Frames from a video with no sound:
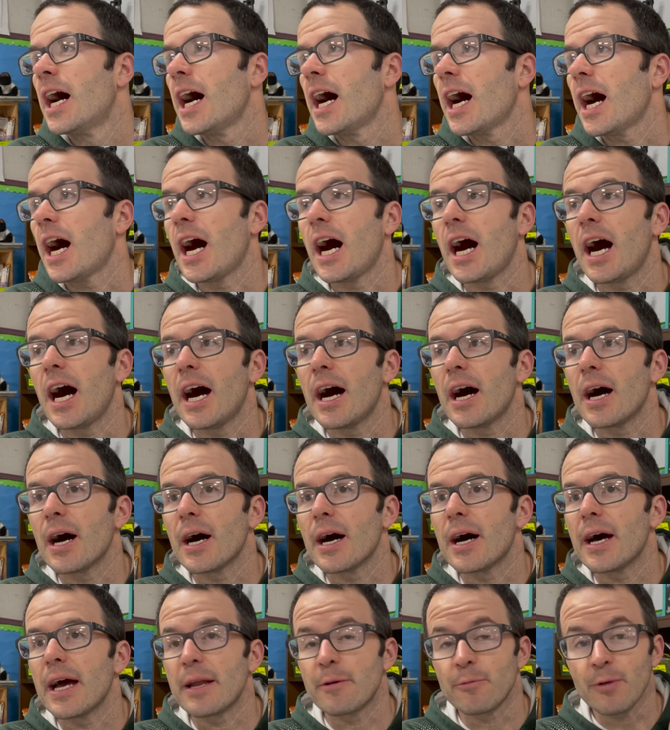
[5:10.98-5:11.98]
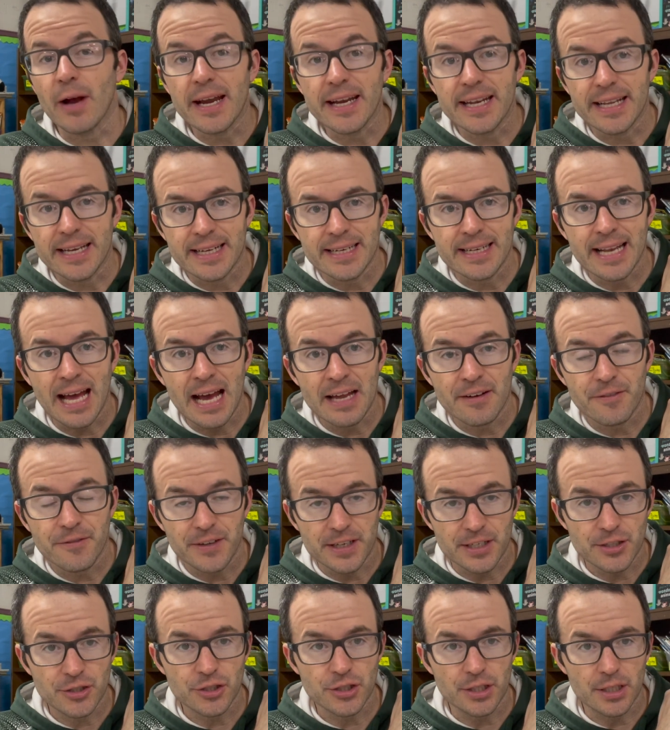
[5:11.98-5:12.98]
uh, and writing
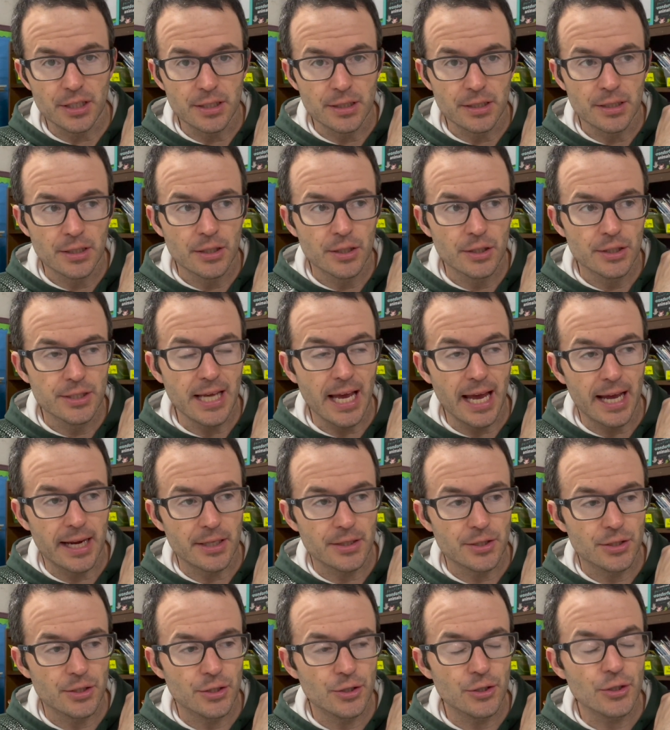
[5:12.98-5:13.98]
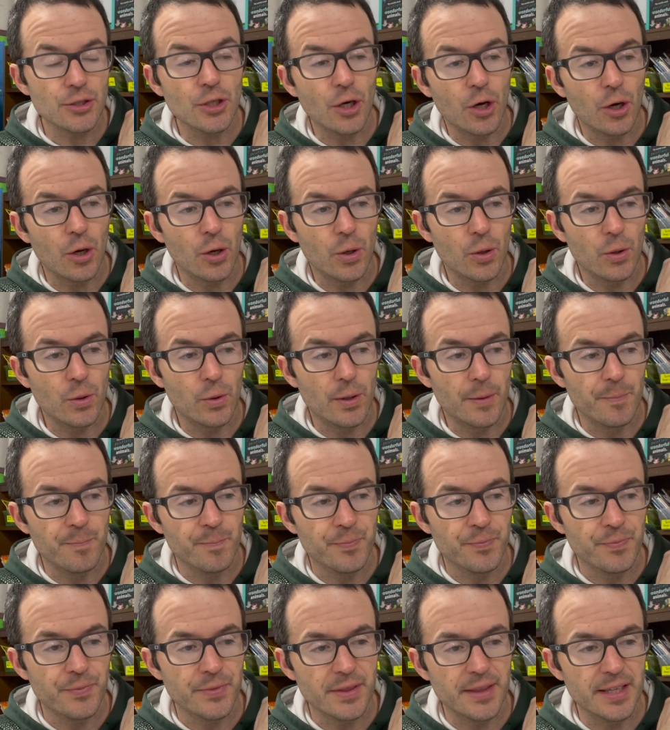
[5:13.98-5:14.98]
nonfiction texts. So
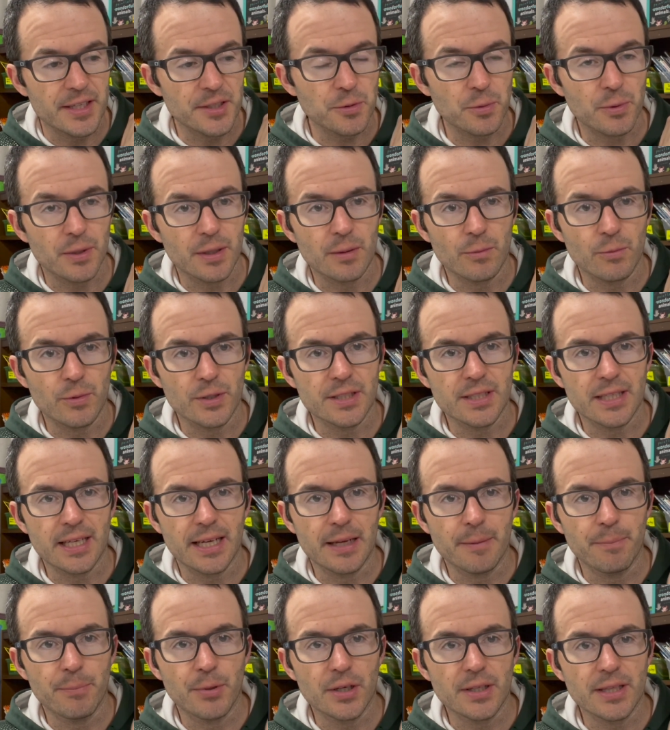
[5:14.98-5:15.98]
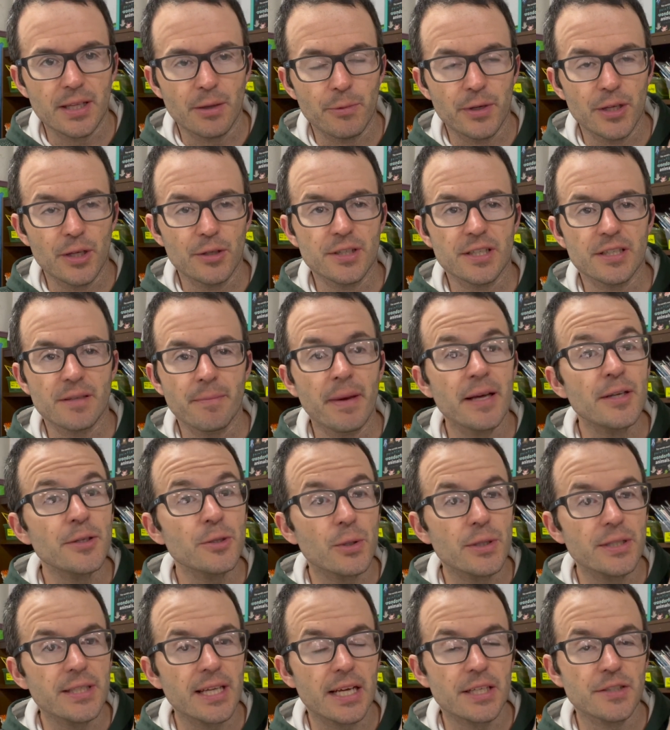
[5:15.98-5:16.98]
this one was a book that we use as a
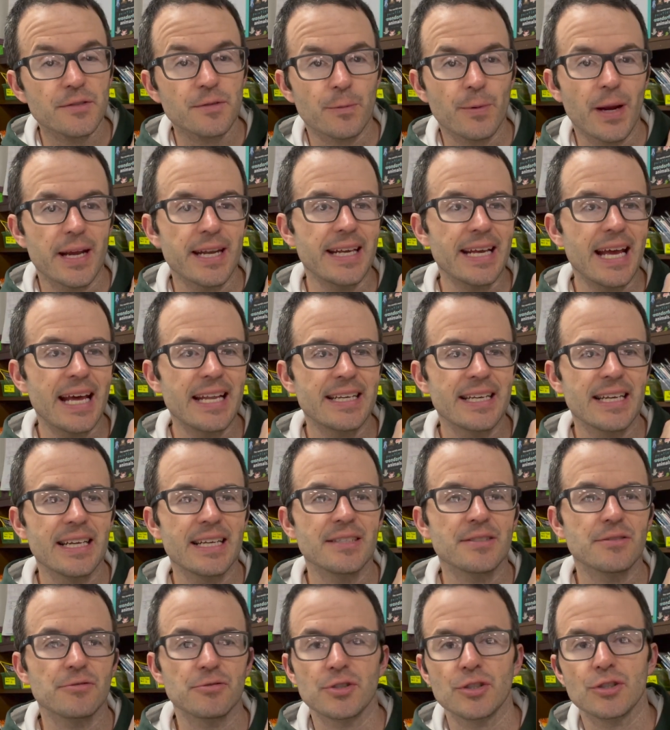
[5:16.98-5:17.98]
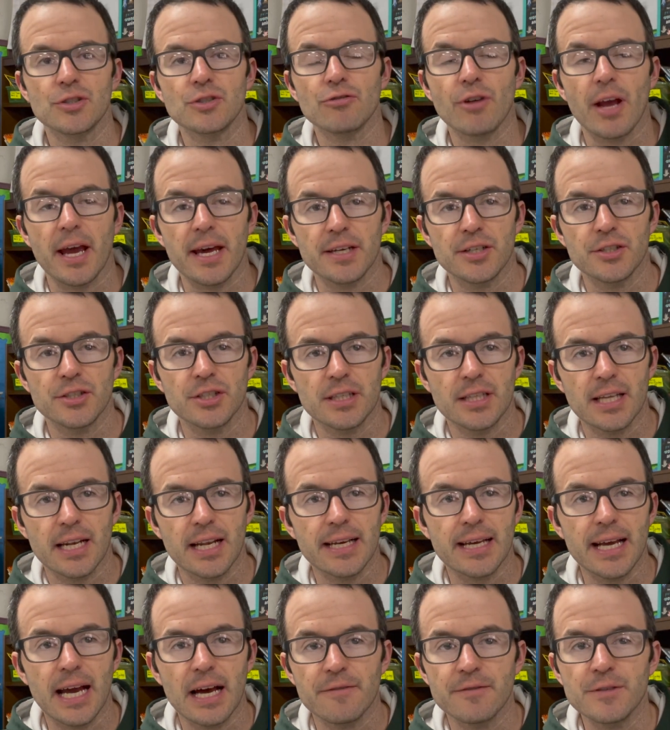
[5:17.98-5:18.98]
mentor text for writing endings. It's a strategy that I
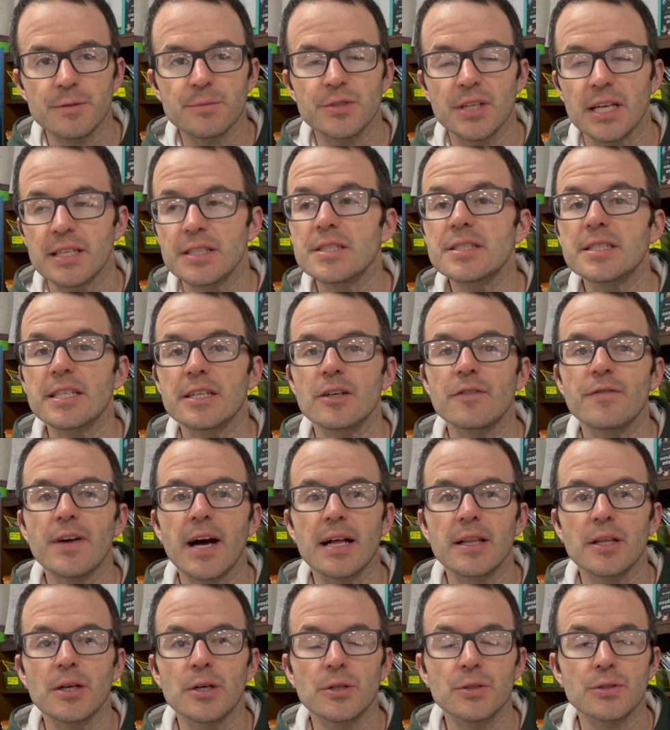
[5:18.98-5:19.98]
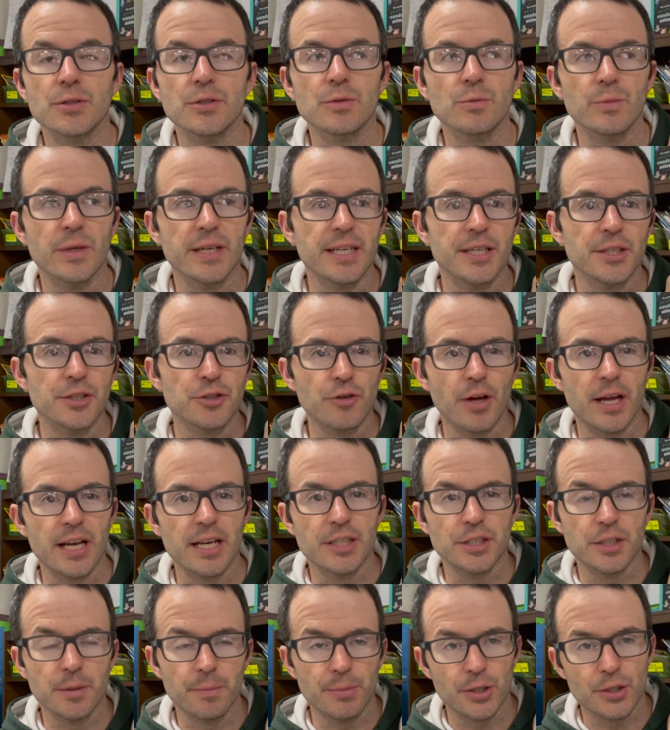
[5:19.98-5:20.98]
got from Jen Serravallo's Reading
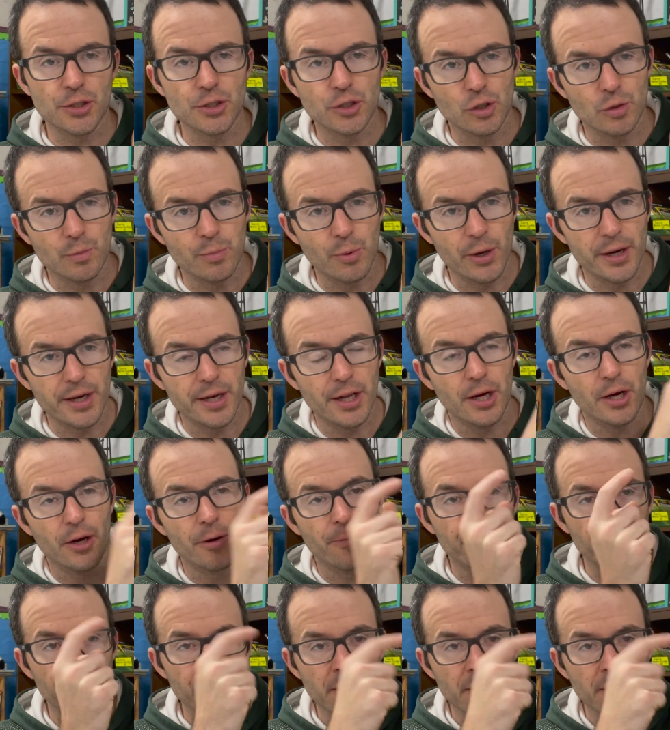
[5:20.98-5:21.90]
Strategy Book 2.0,